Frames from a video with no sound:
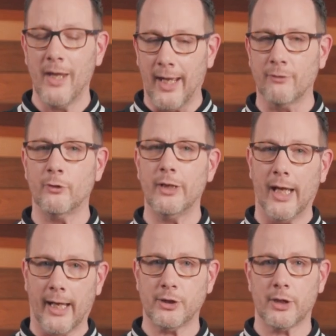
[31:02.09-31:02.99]
every
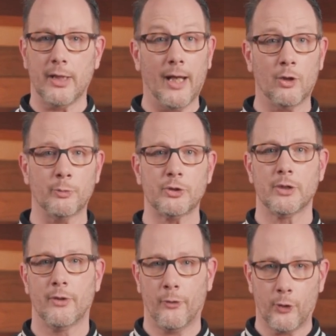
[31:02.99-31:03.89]
action helps
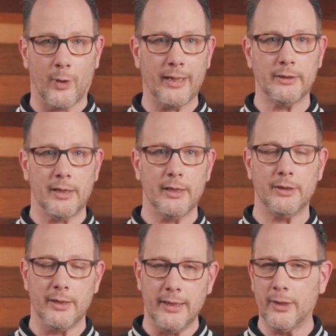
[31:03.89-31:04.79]
strengthening
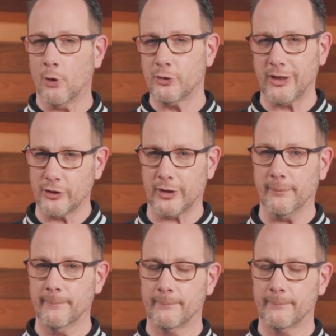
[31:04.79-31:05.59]
the ecosystem.